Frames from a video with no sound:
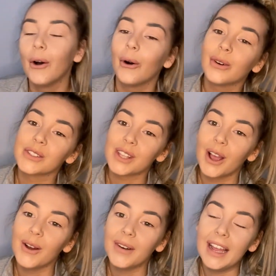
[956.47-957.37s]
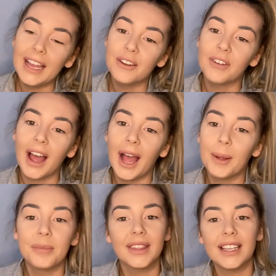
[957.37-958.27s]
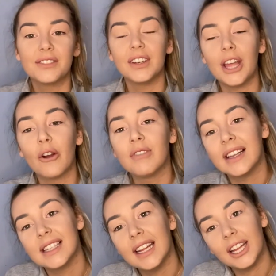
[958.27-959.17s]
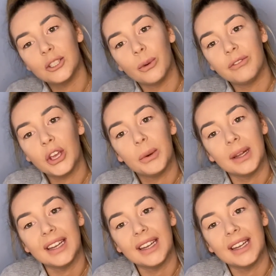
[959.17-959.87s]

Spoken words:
Also, if this video resonated with you in